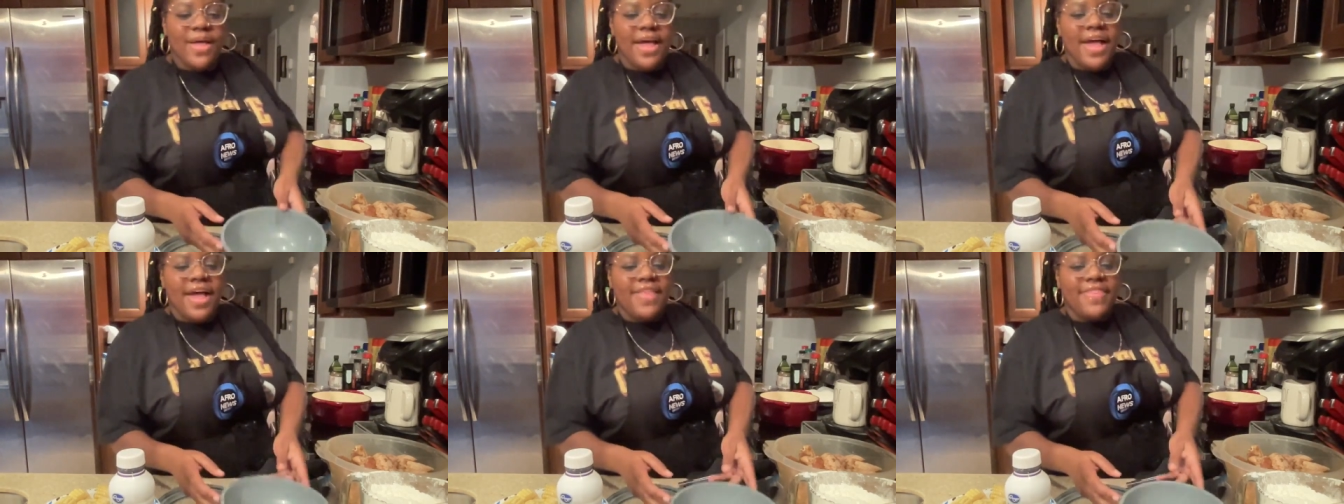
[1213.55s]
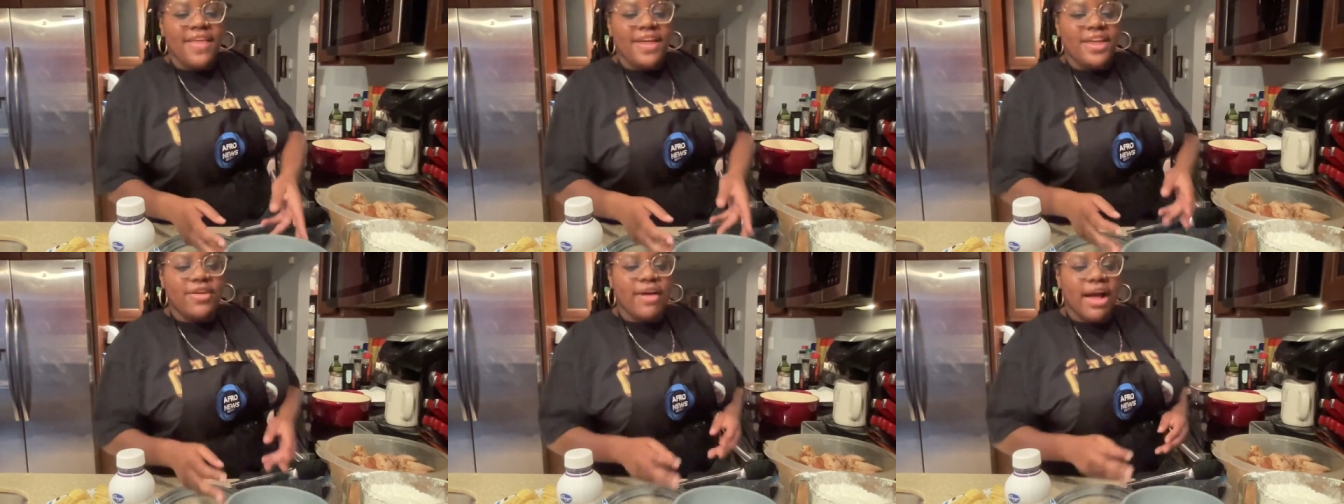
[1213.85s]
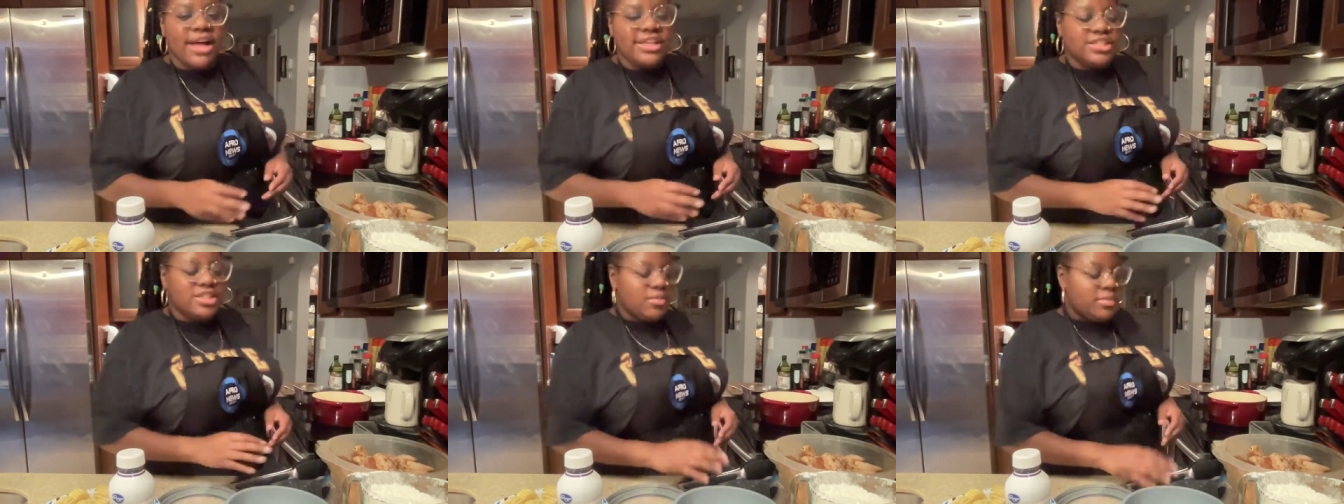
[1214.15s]
Thank you
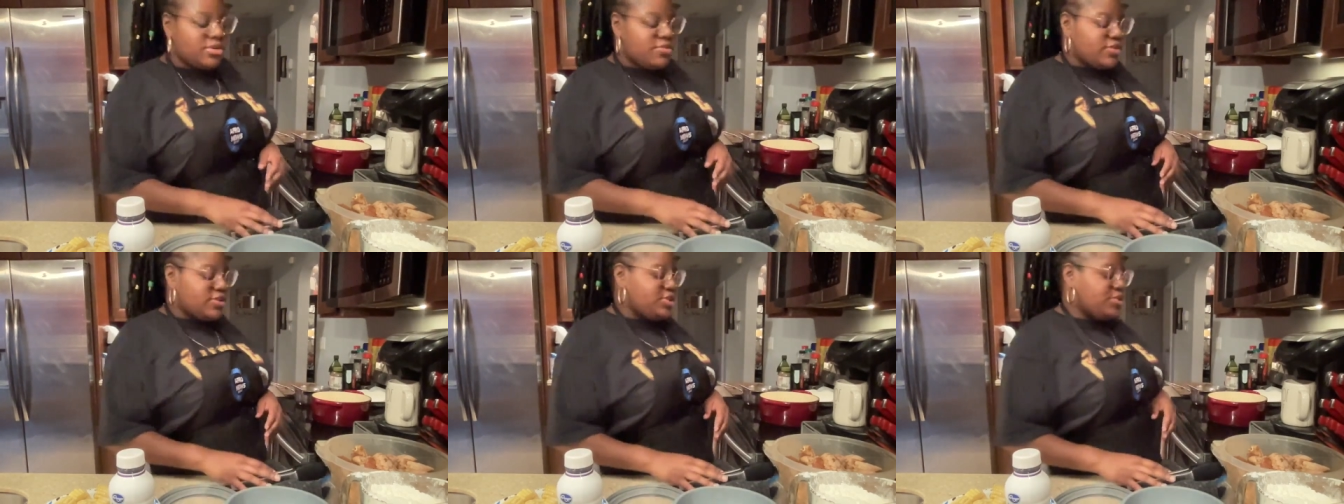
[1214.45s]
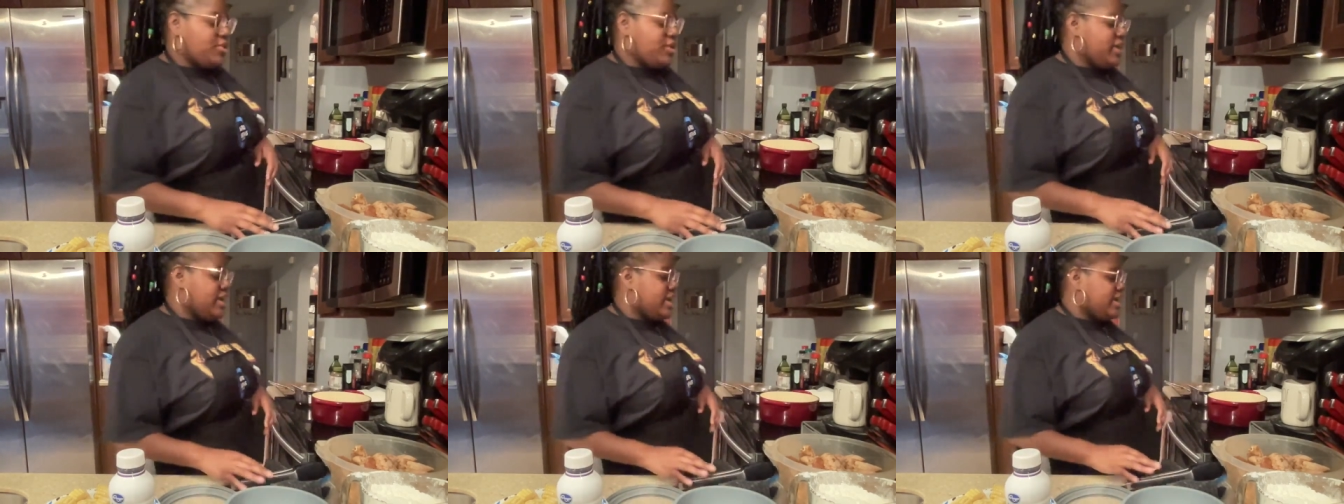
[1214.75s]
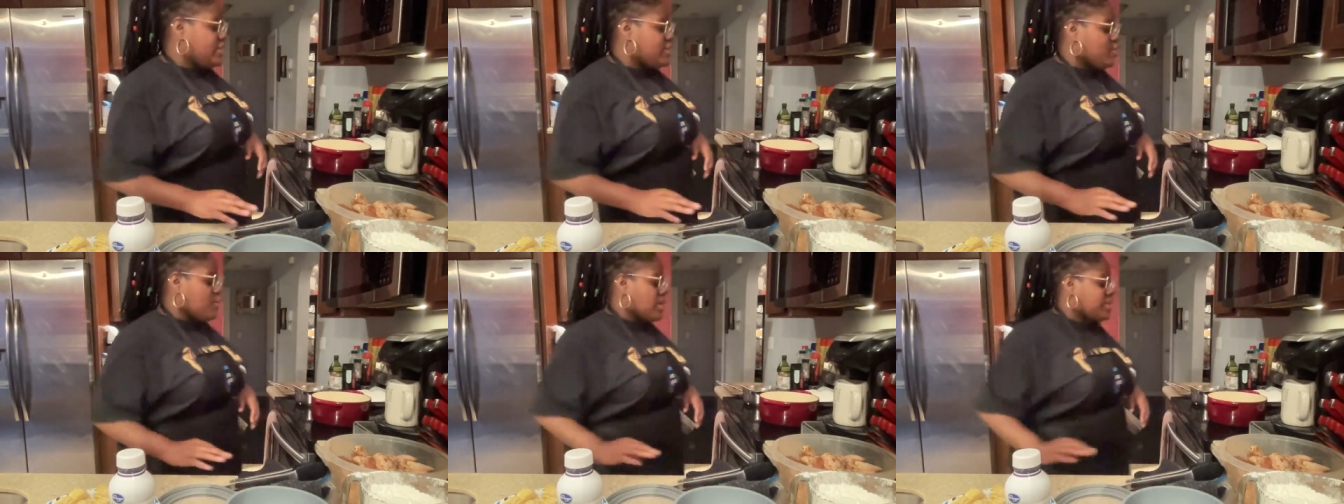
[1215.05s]
guys so much for tuning
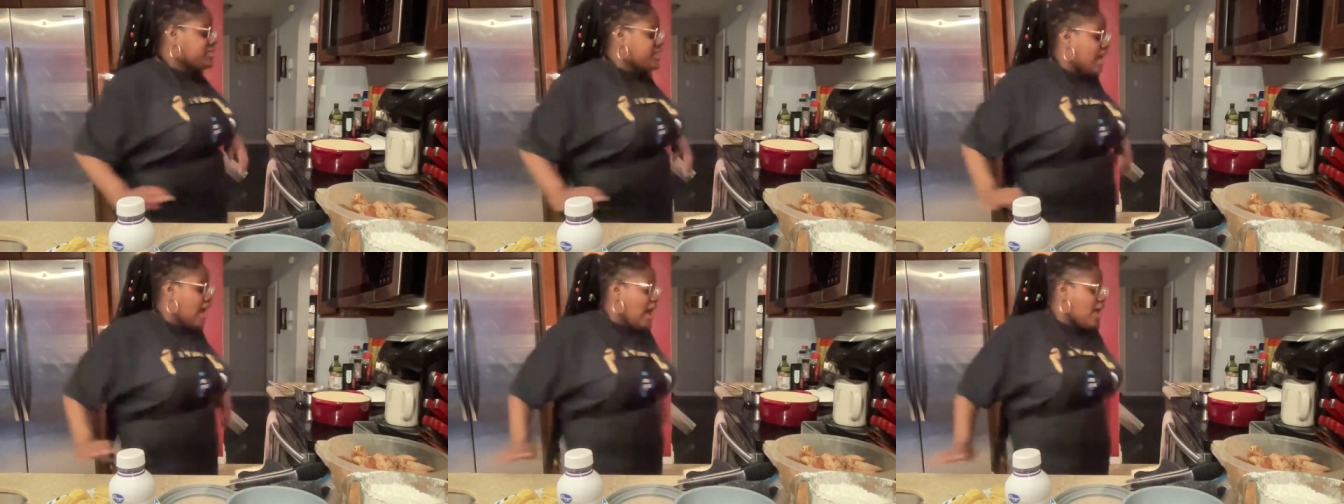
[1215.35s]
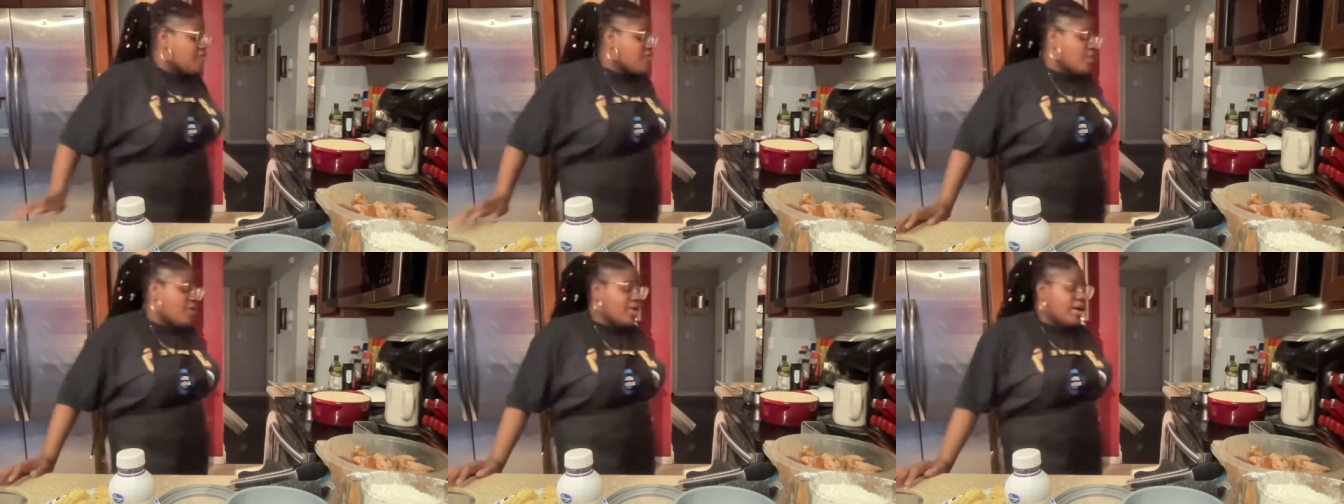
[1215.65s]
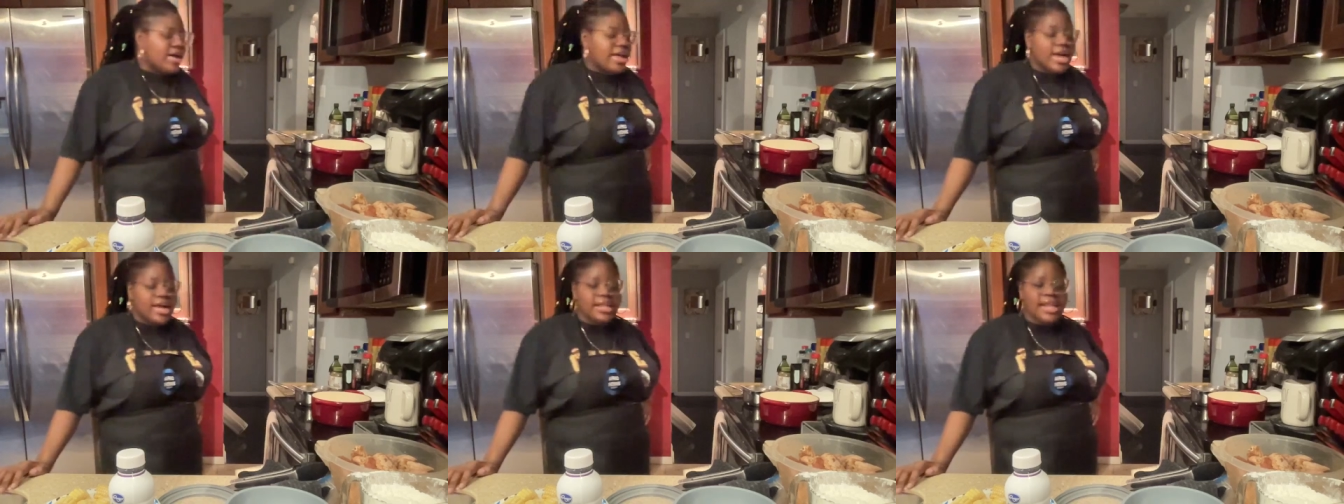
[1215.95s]
in. You're watching Afro
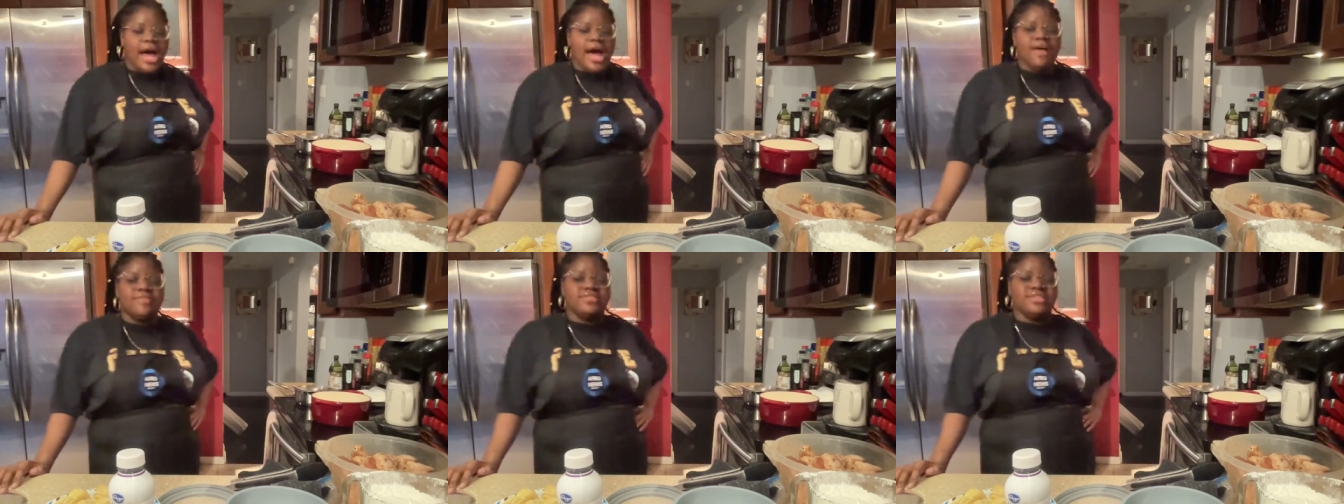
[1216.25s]
Cooking Live.